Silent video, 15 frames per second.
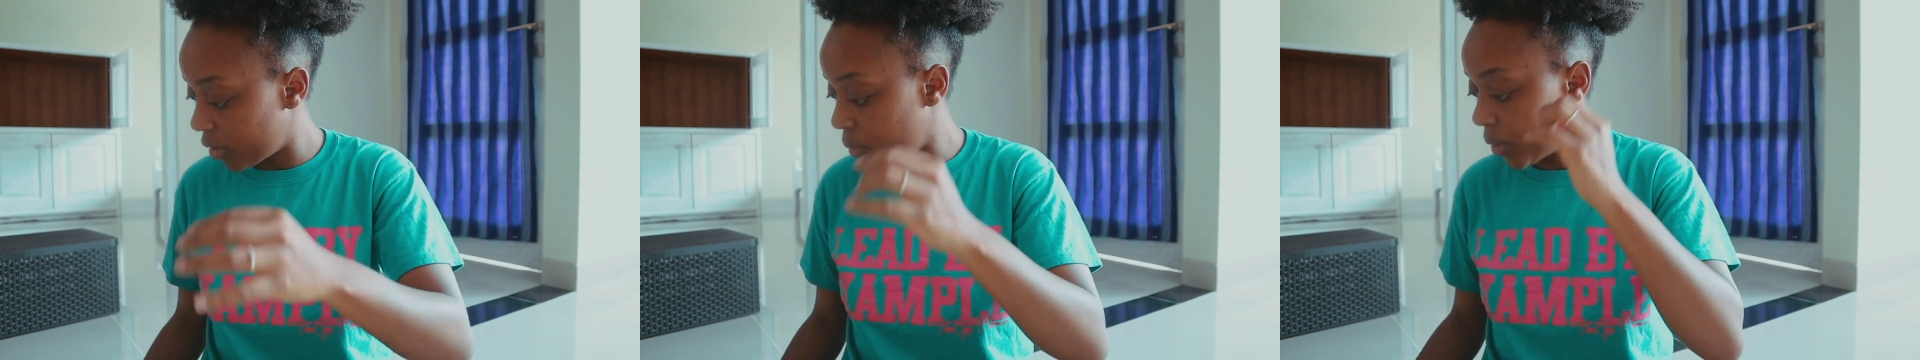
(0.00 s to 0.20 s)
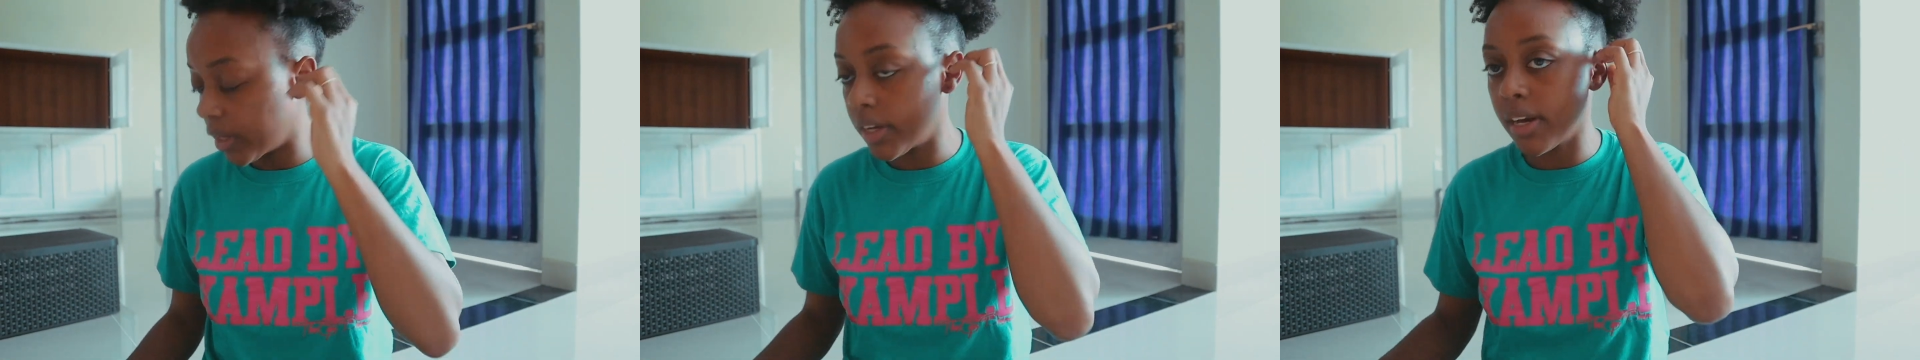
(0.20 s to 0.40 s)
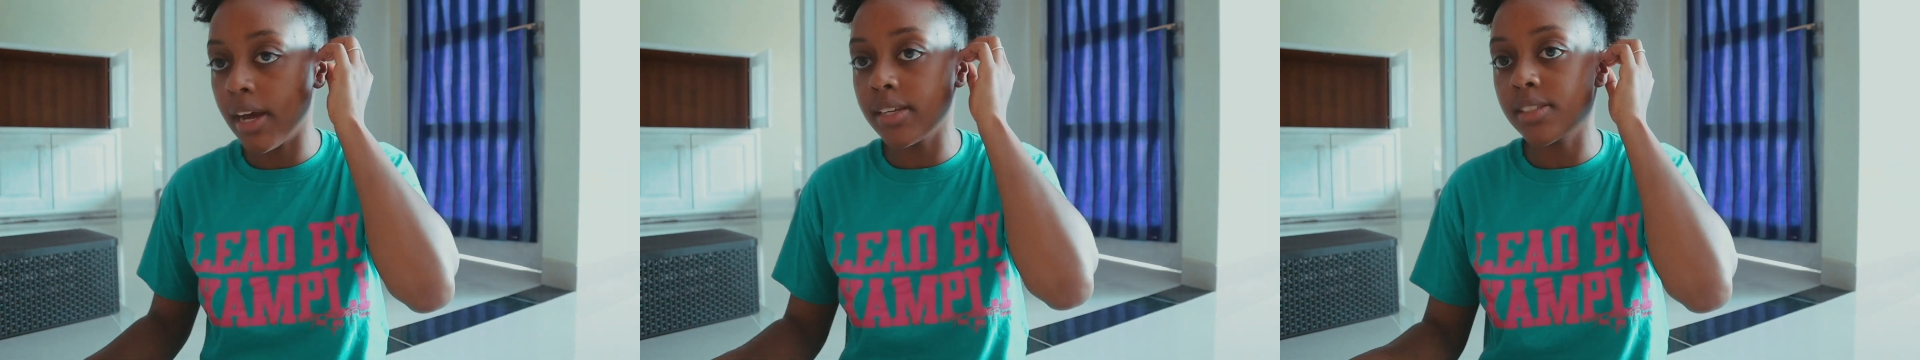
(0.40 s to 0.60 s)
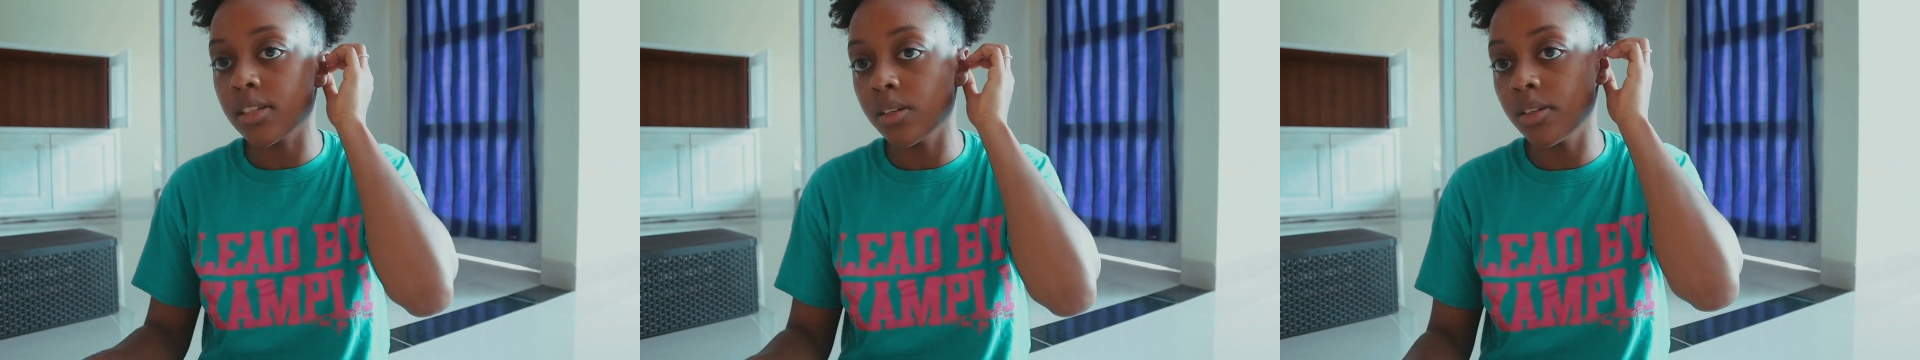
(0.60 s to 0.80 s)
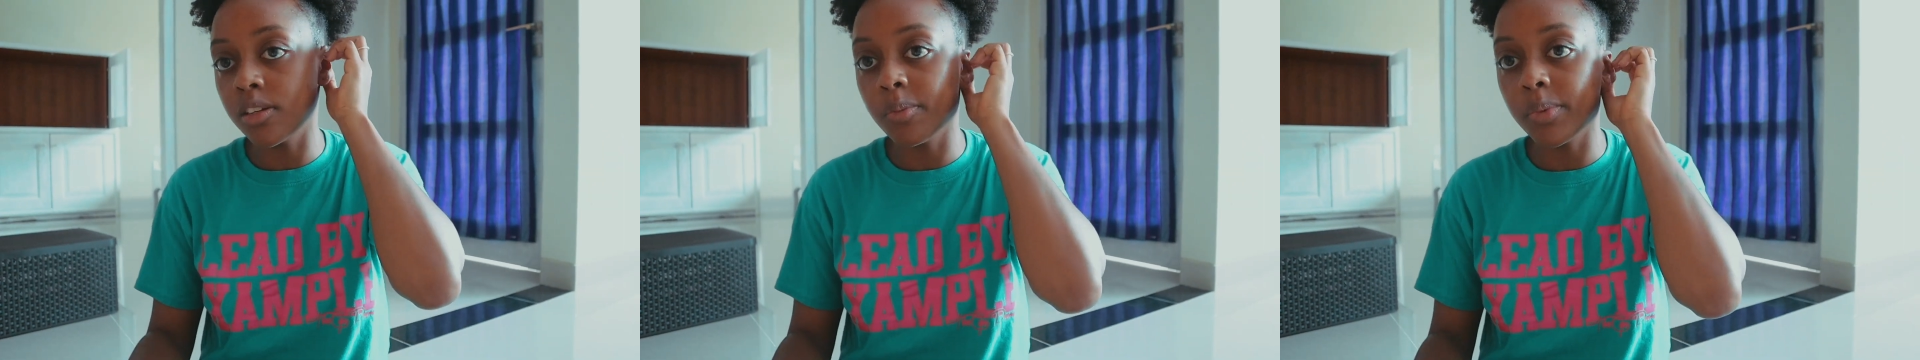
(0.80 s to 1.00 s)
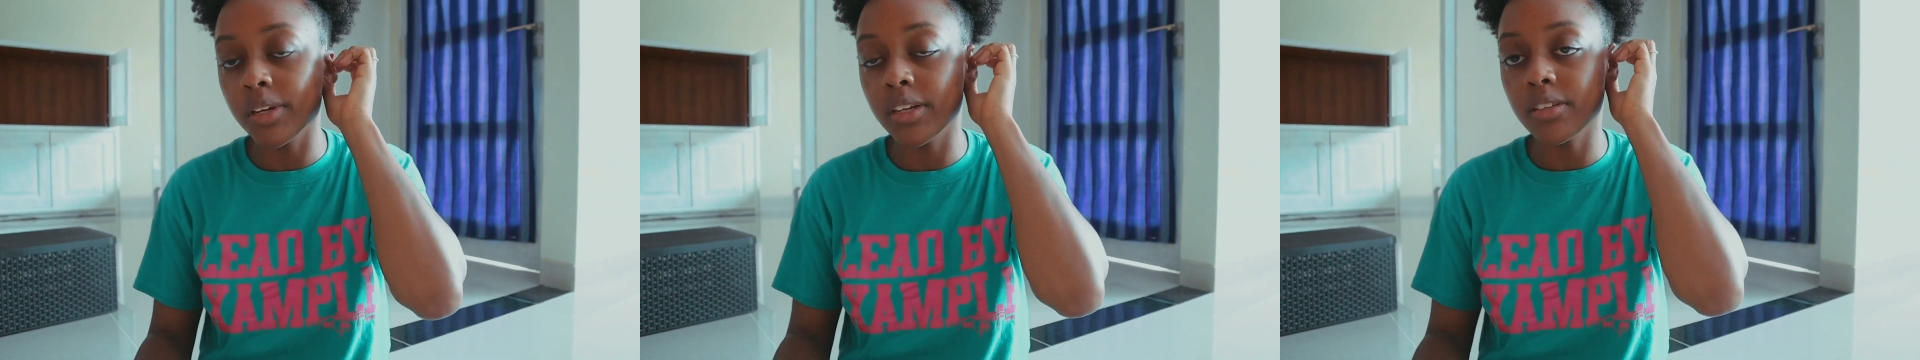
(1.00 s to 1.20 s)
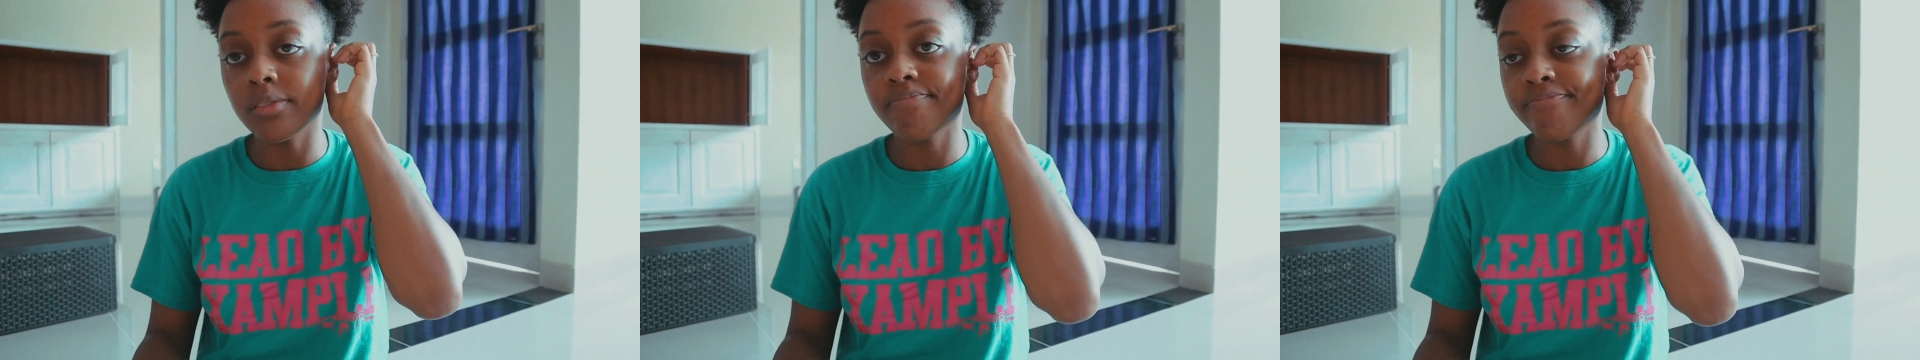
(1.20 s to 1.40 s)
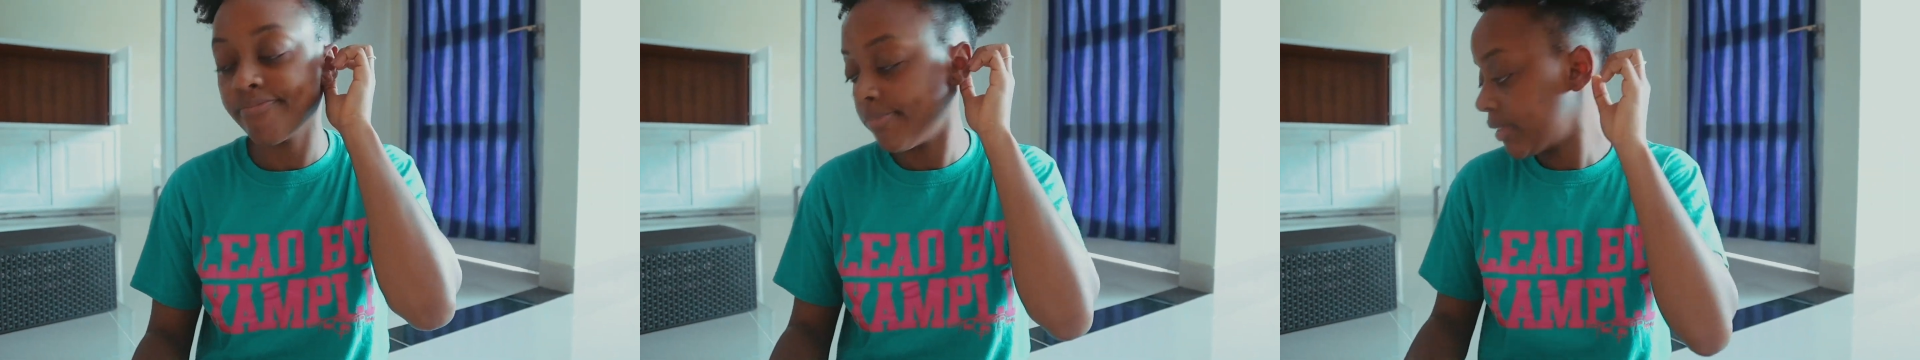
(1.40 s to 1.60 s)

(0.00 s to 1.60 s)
to organize it a little bit,